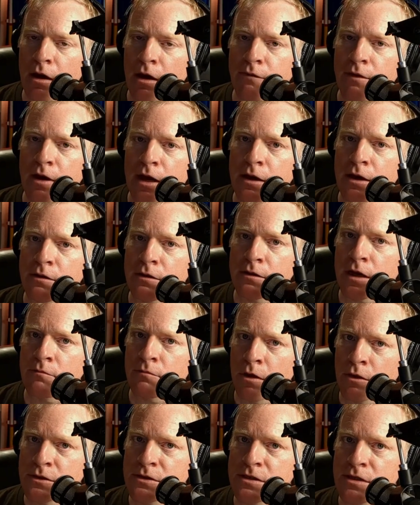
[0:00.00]
ironed out
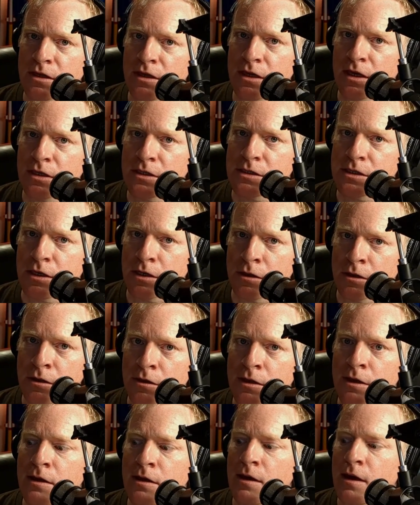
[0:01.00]
most of the kinks here.
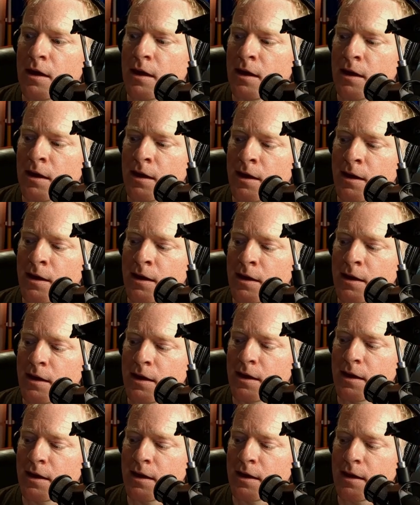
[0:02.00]

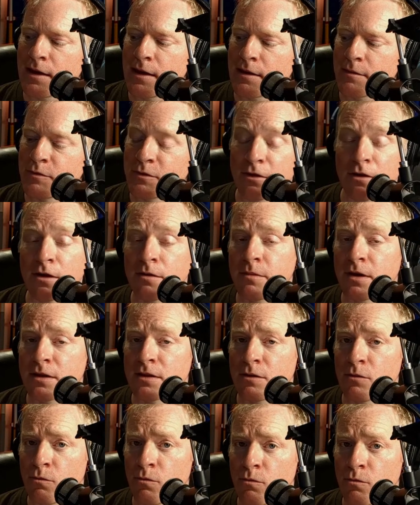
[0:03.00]
Sorry about
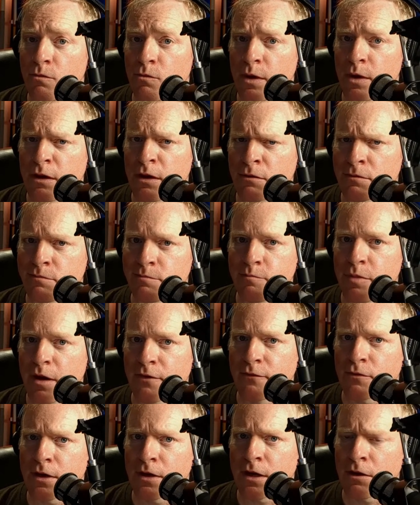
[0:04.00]
the weird
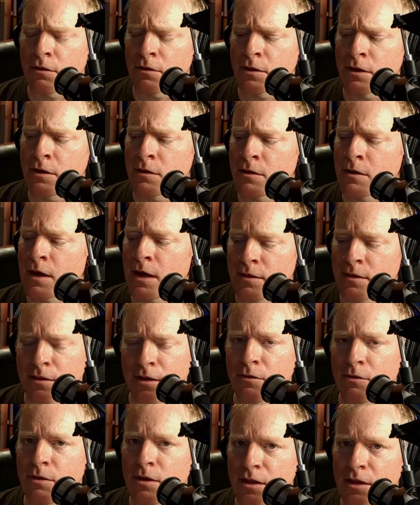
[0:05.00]
buffering earlier. I
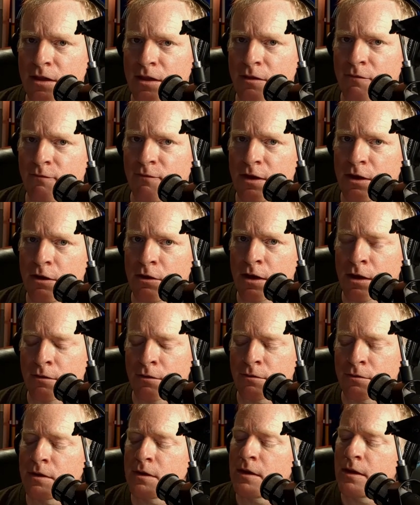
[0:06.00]
think we got that figured out.
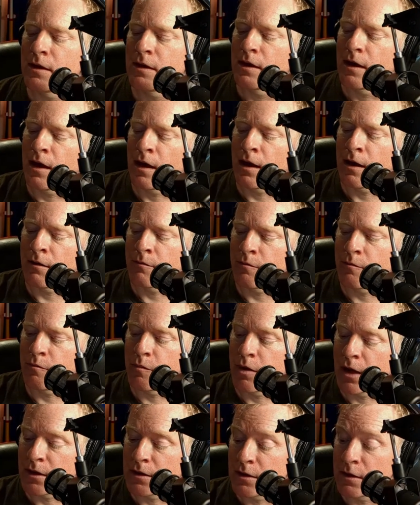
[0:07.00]

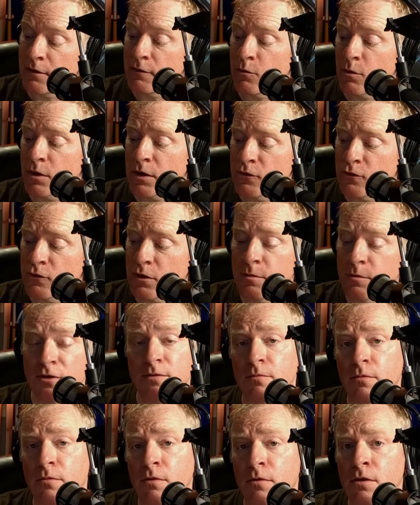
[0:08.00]
But if you want to join me
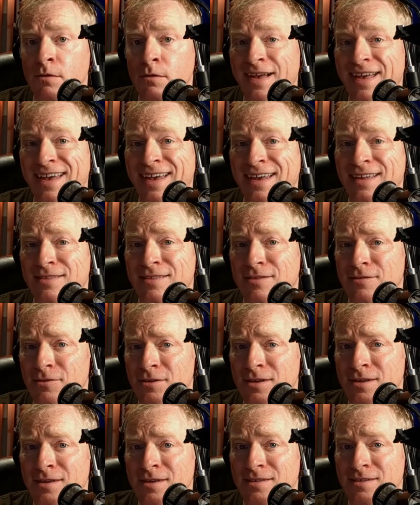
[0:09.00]
tomorrow,
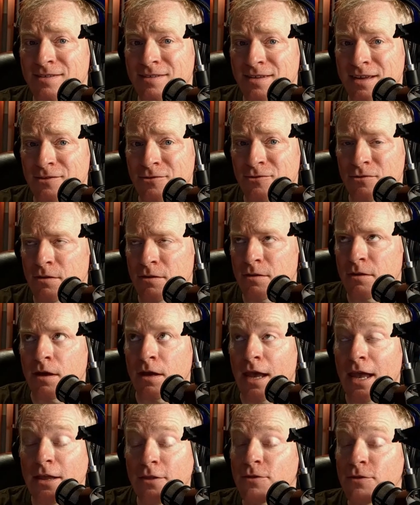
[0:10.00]

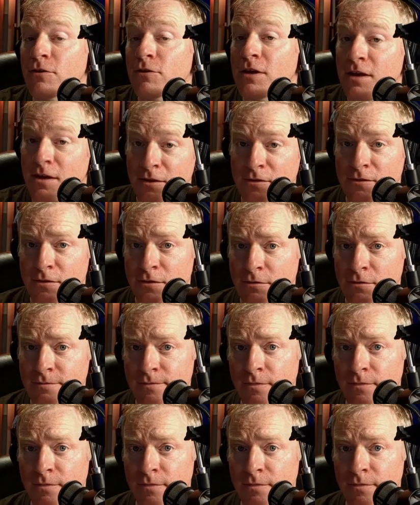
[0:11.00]
8:30 Eastern,